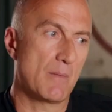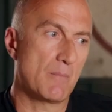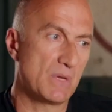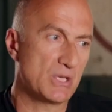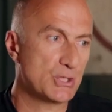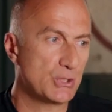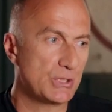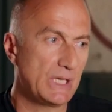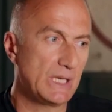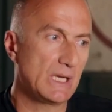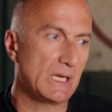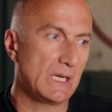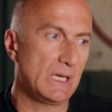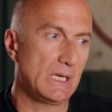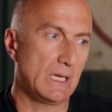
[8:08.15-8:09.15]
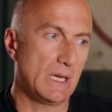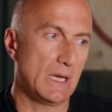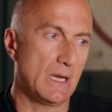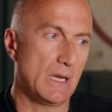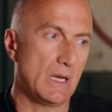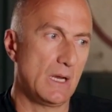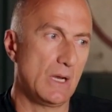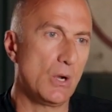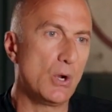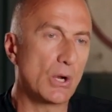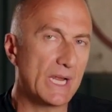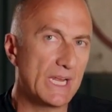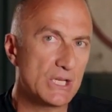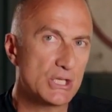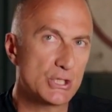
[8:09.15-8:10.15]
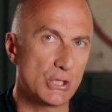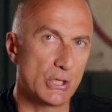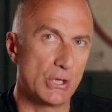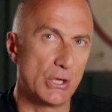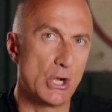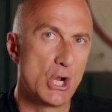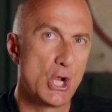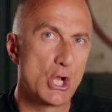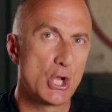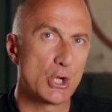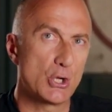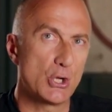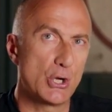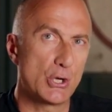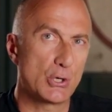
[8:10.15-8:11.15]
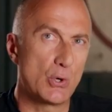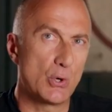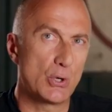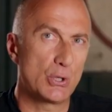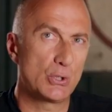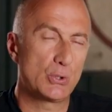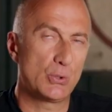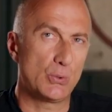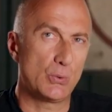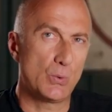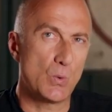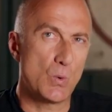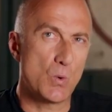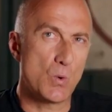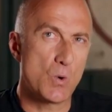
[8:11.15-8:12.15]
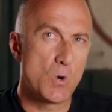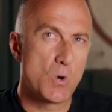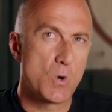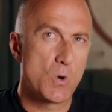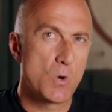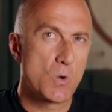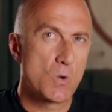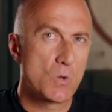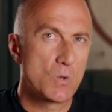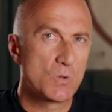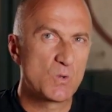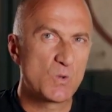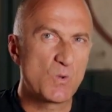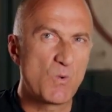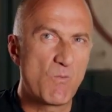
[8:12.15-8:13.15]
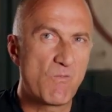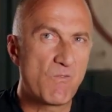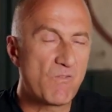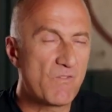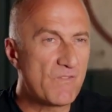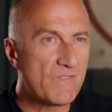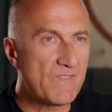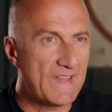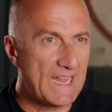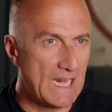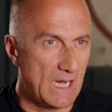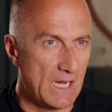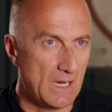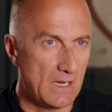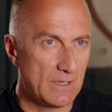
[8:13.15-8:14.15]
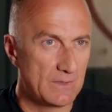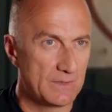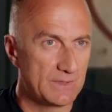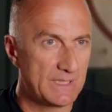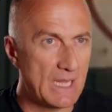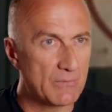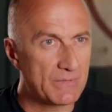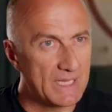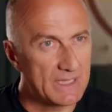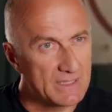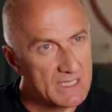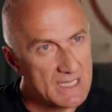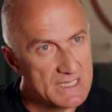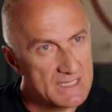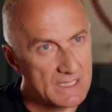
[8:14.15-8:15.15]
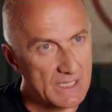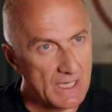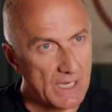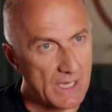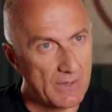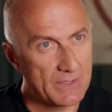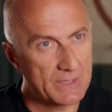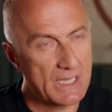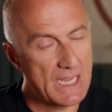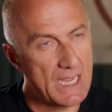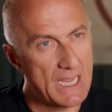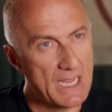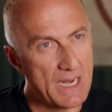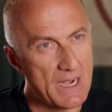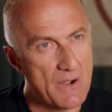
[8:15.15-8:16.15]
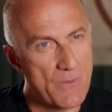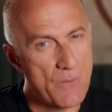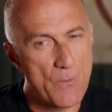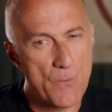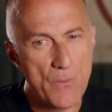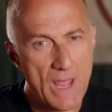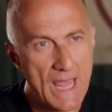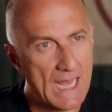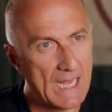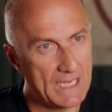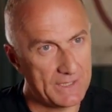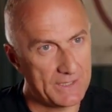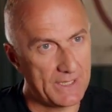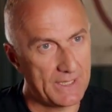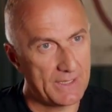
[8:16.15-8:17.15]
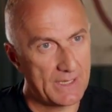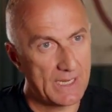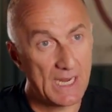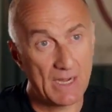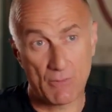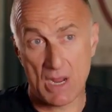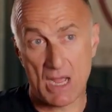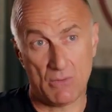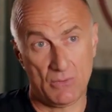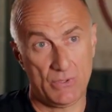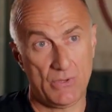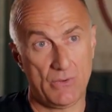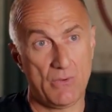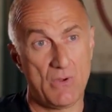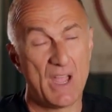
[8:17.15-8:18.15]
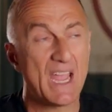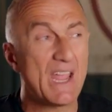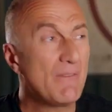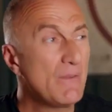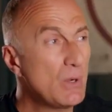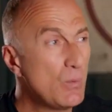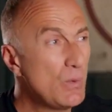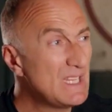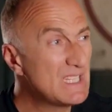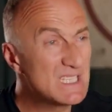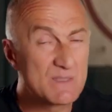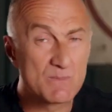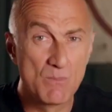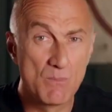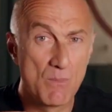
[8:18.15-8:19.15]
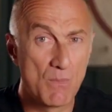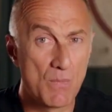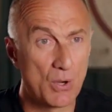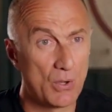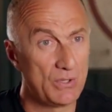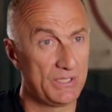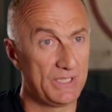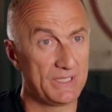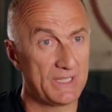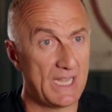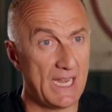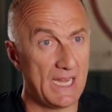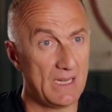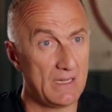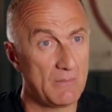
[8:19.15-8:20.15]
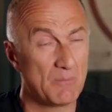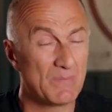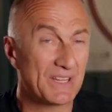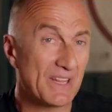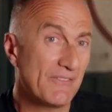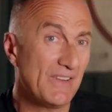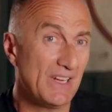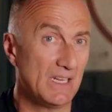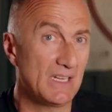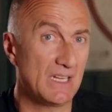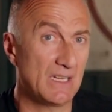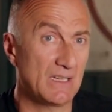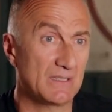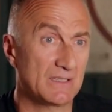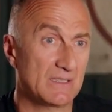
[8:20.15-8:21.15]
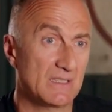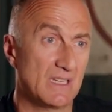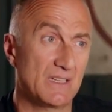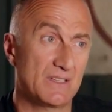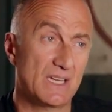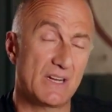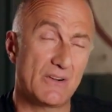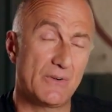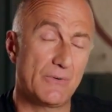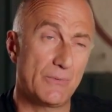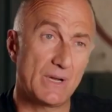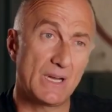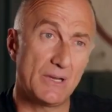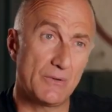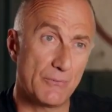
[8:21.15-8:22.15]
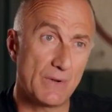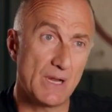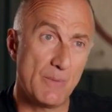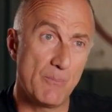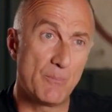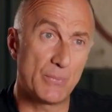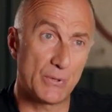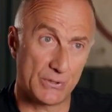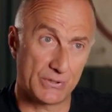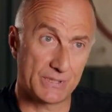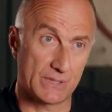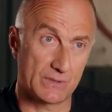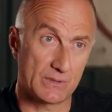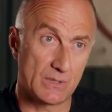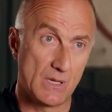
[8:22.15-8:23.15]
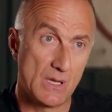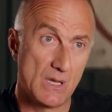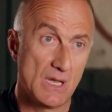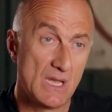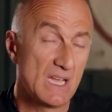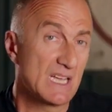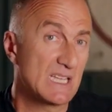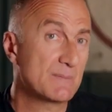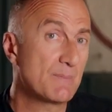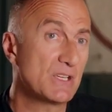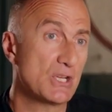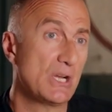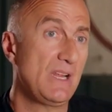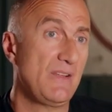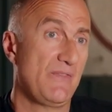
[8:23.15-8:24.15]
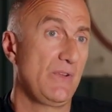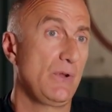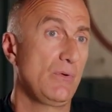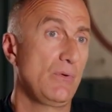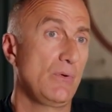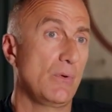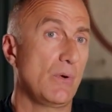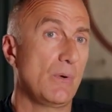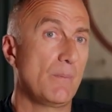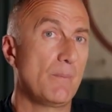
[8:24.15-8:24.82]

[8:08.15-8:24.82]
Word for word: By shooting in a location, you're going to to feel the authenticity, the reality around you, even with small detail. But I feel uh, they are really, really important, especially if you.